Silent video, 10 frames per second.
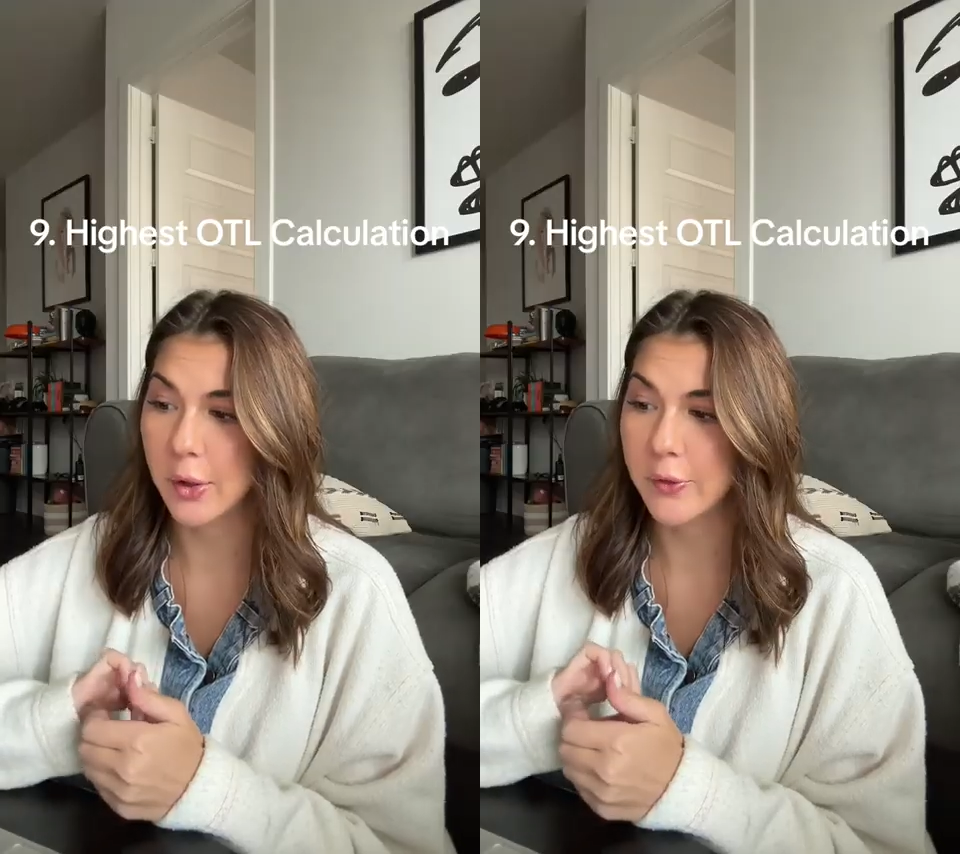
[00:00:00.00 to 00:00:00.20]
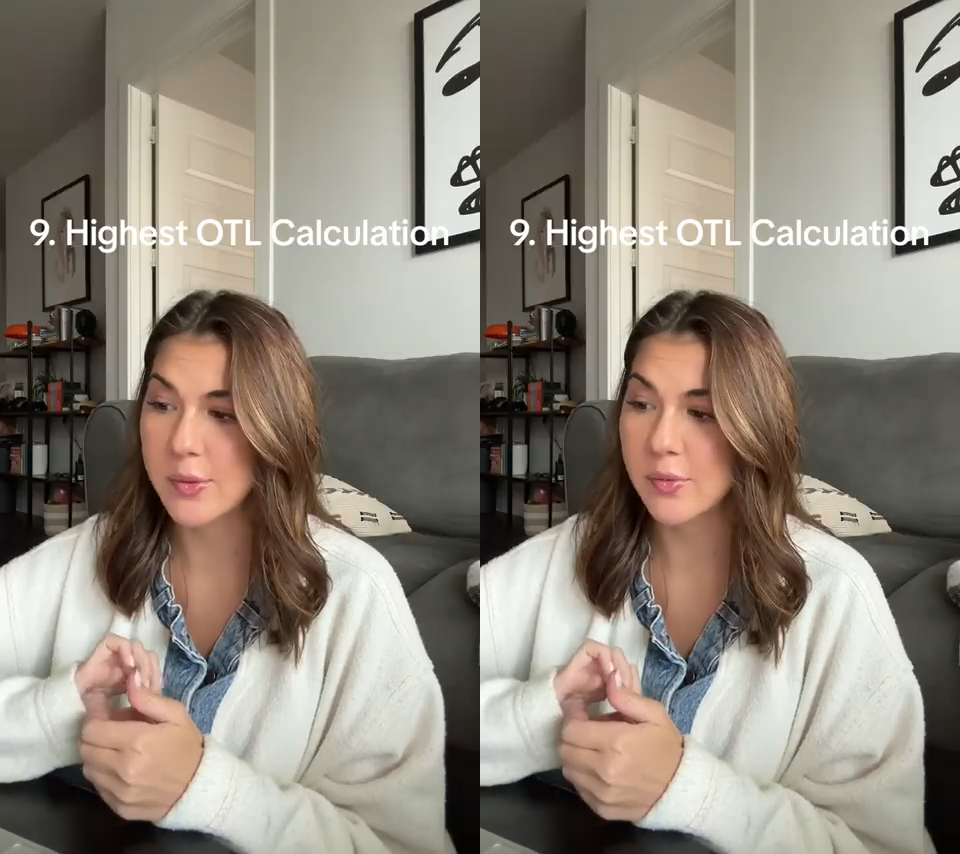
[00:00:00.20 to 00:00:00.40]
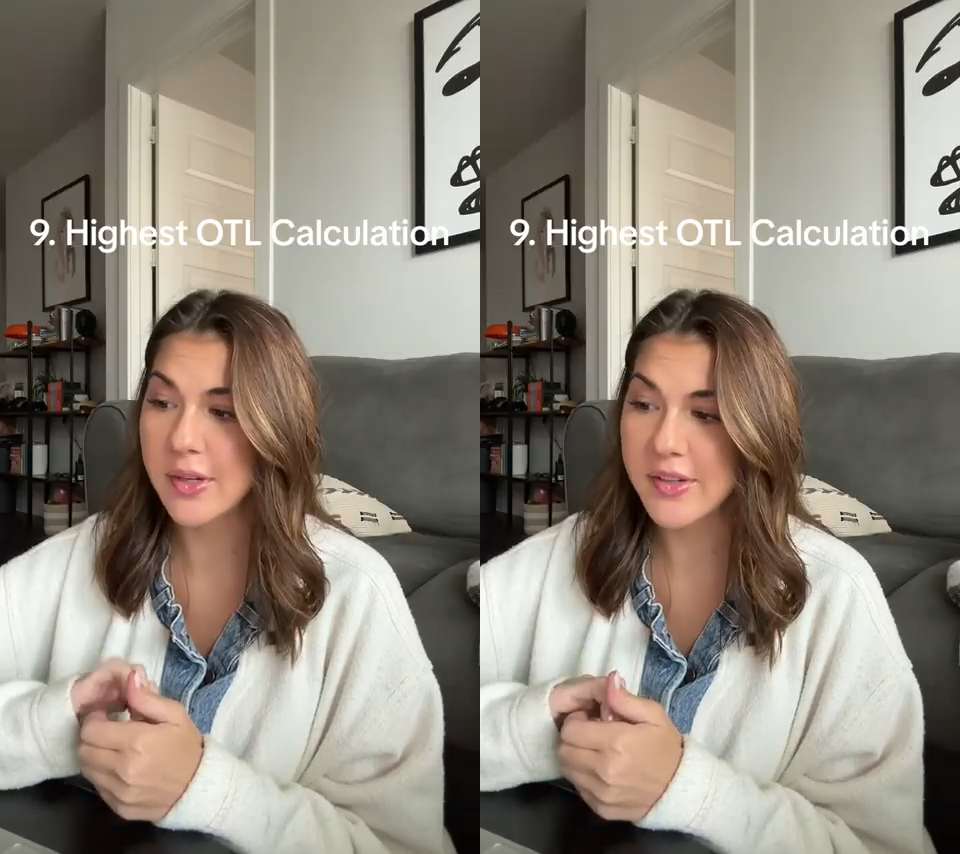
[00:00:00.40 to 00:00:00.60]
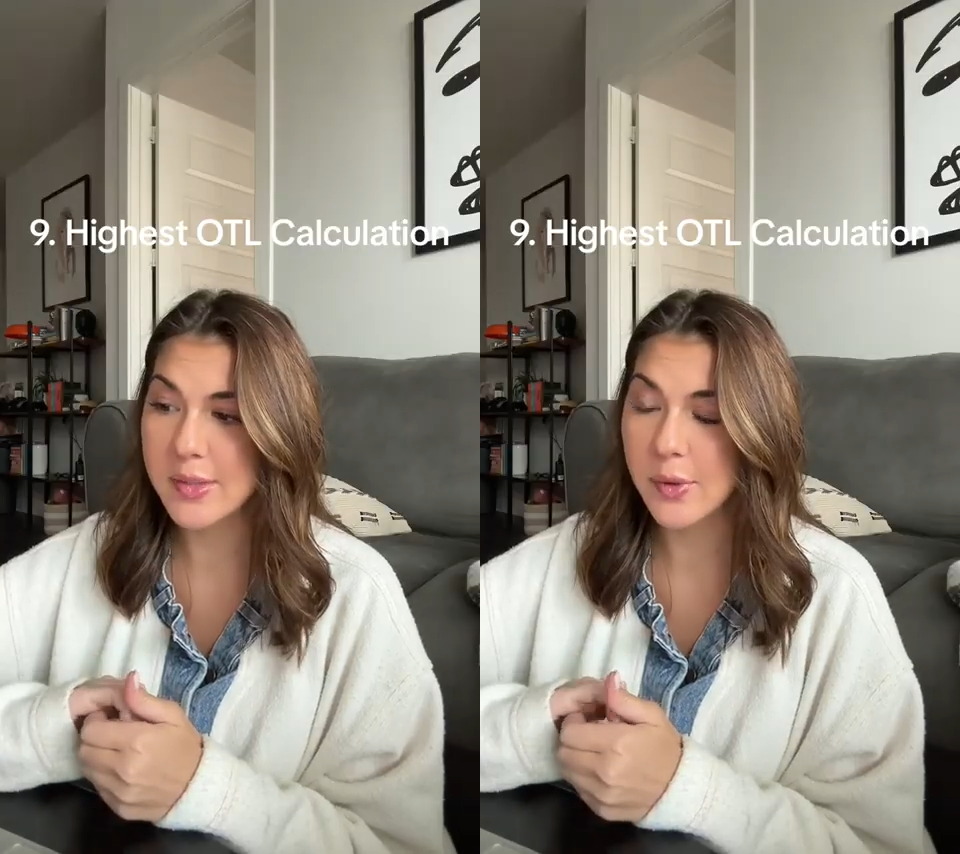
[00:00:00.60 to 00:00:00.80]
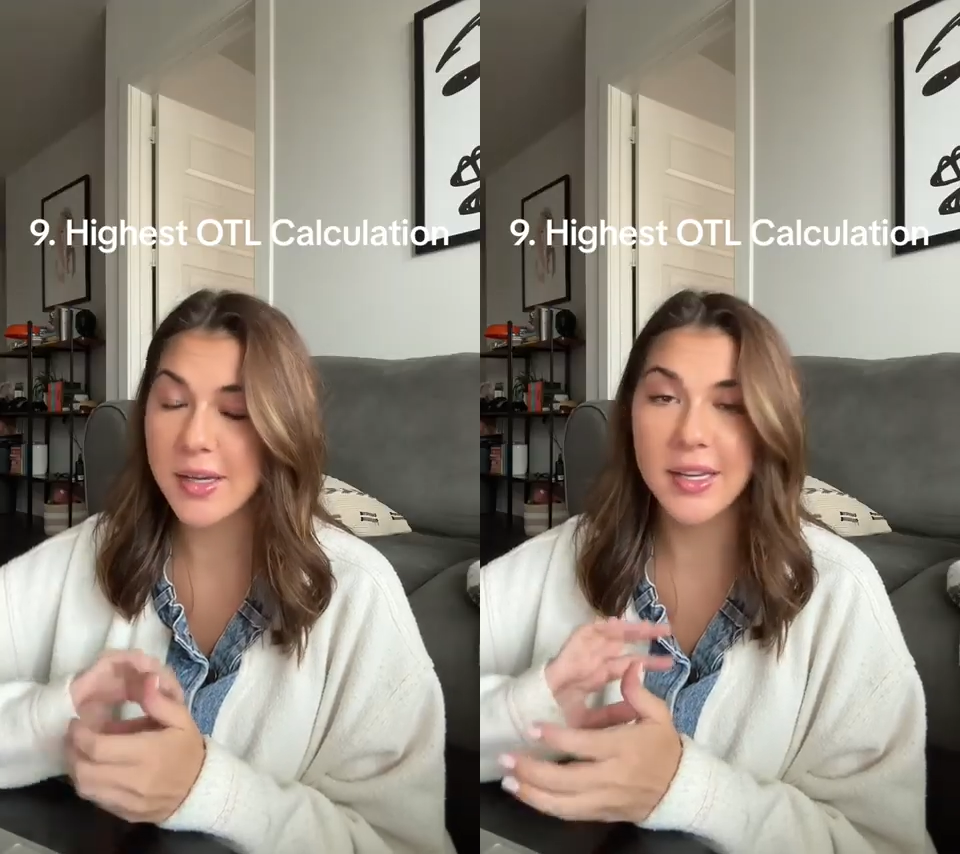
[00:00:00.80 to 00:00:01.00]
lowest
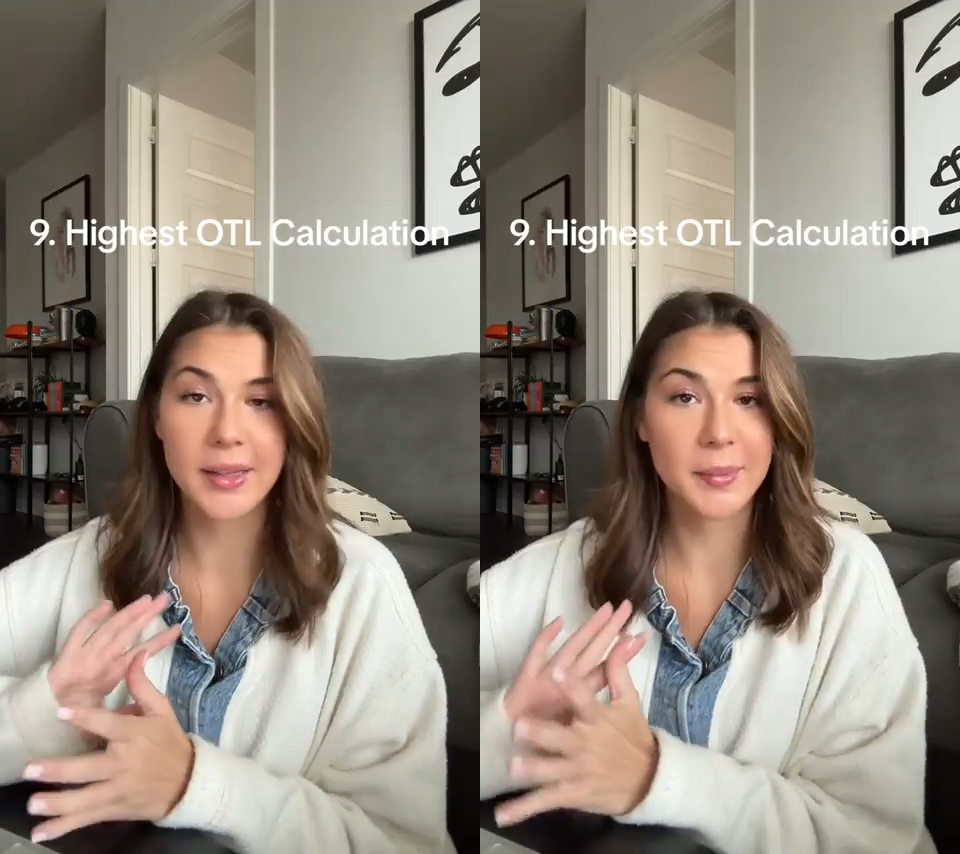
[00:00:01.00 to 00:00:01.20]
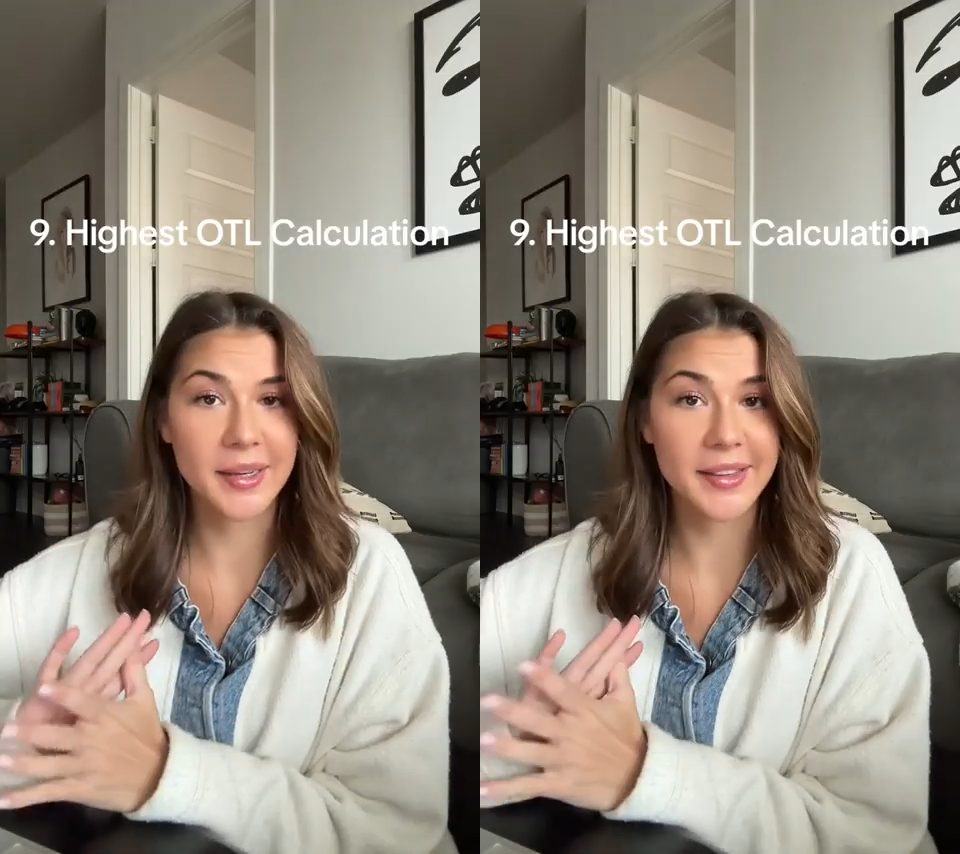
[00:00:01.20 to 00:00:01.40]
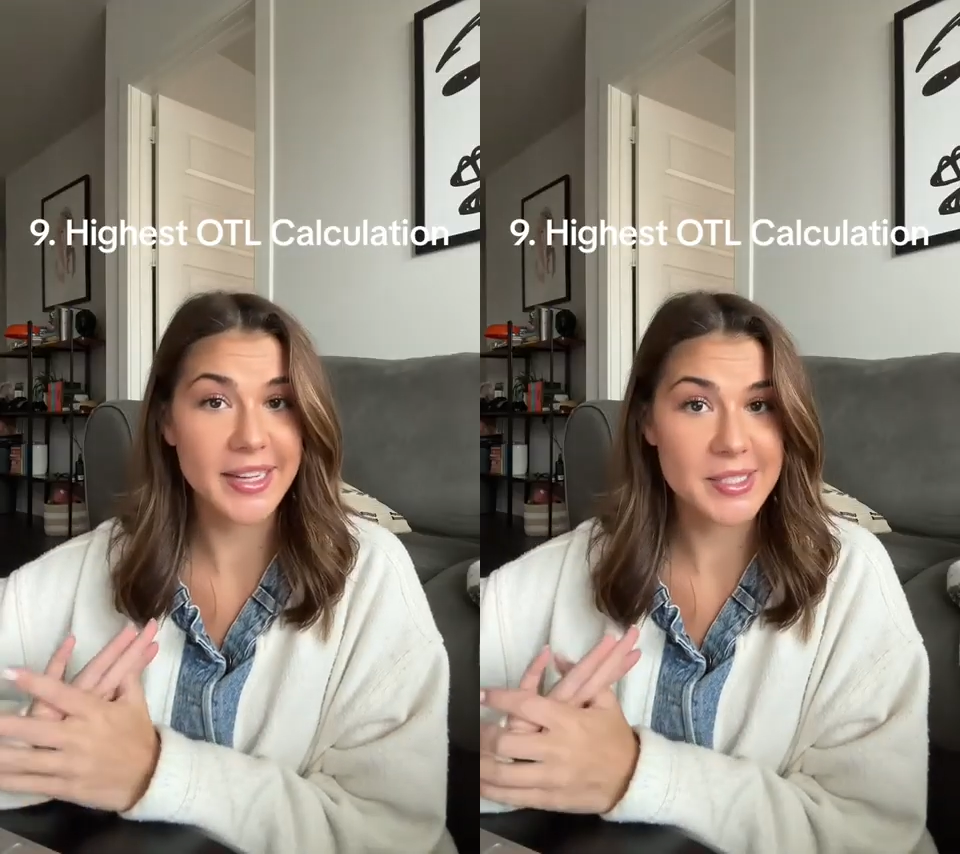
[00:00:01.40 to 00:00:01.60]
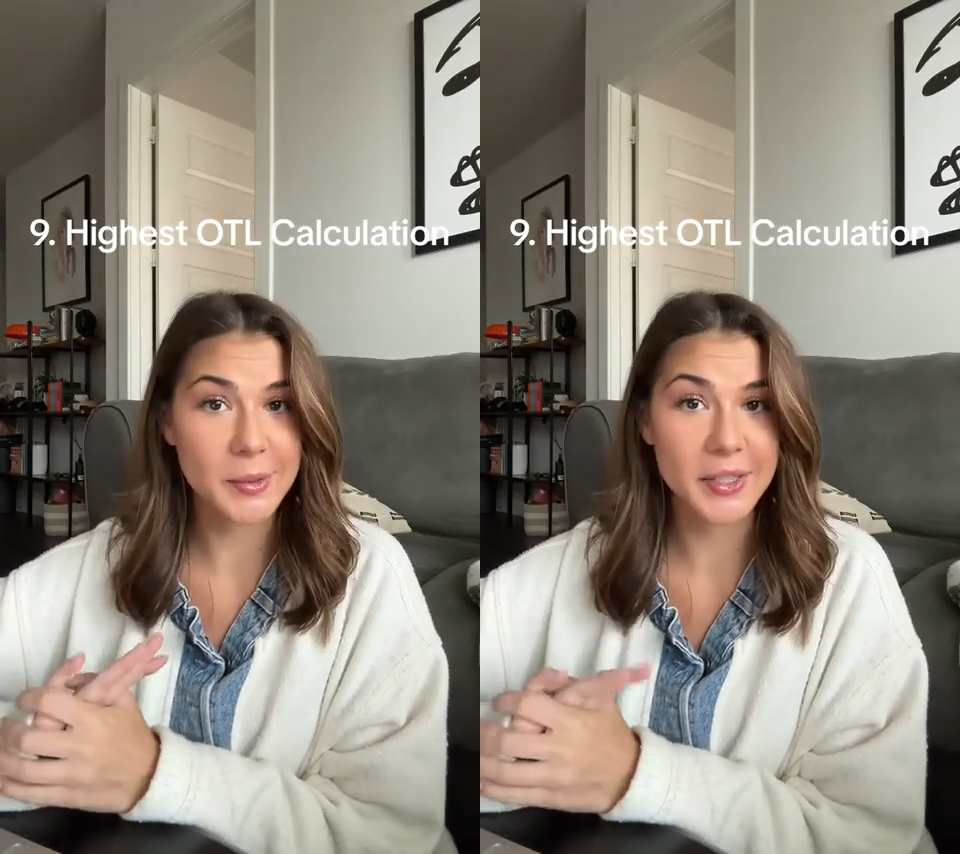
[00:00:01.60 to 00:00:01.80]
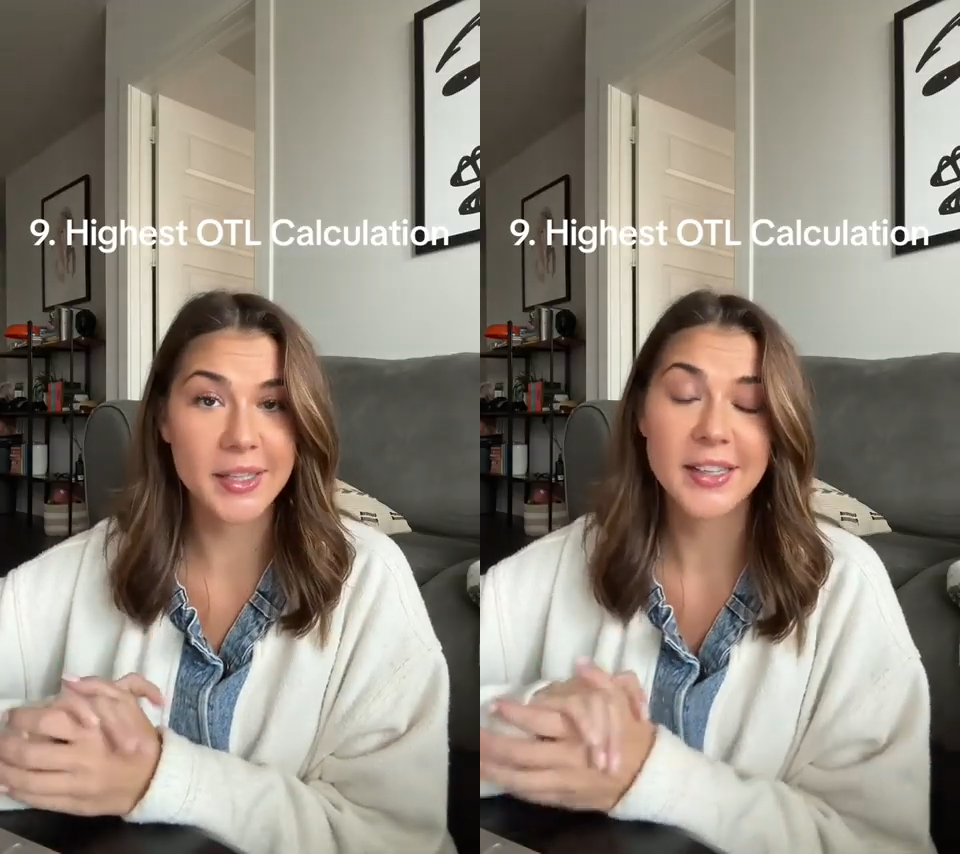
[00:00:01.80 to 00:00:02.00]
previous one, eliminating the
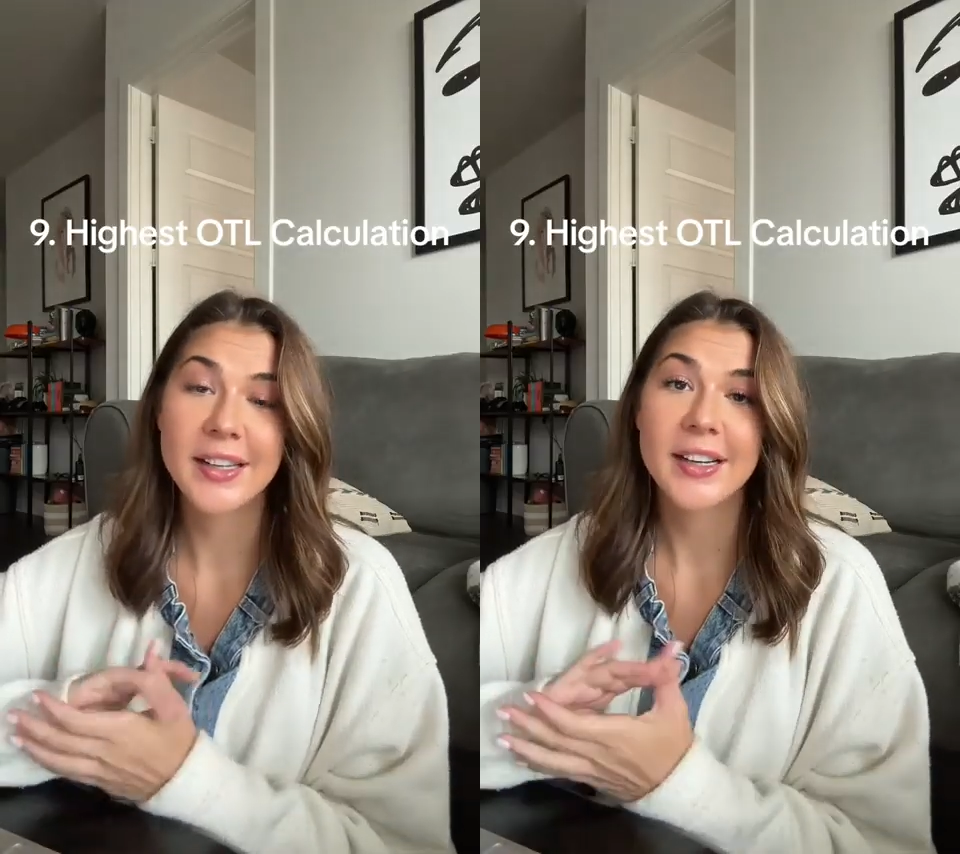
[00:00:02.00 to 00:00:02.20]
guesswork.